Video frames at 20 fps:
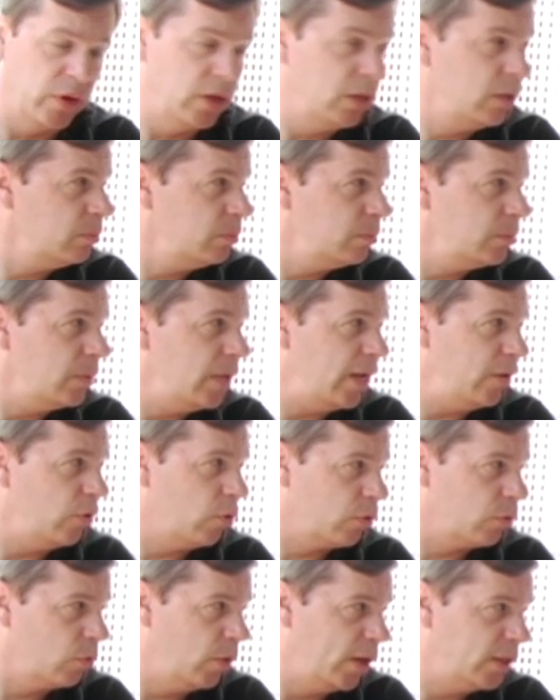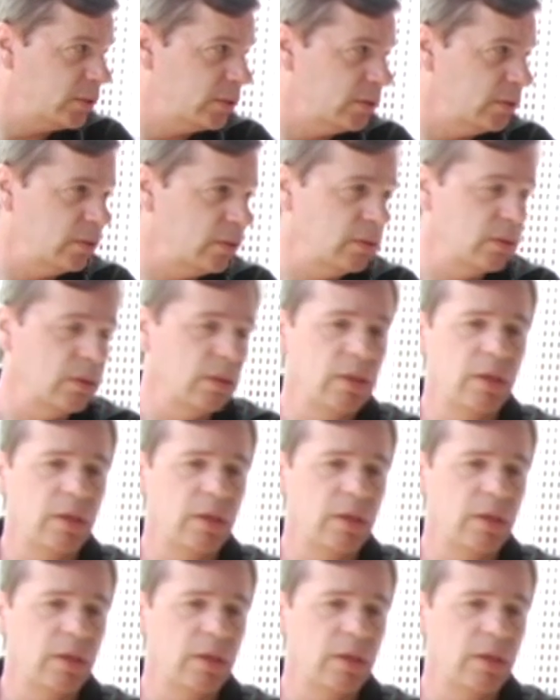film at Northwestern,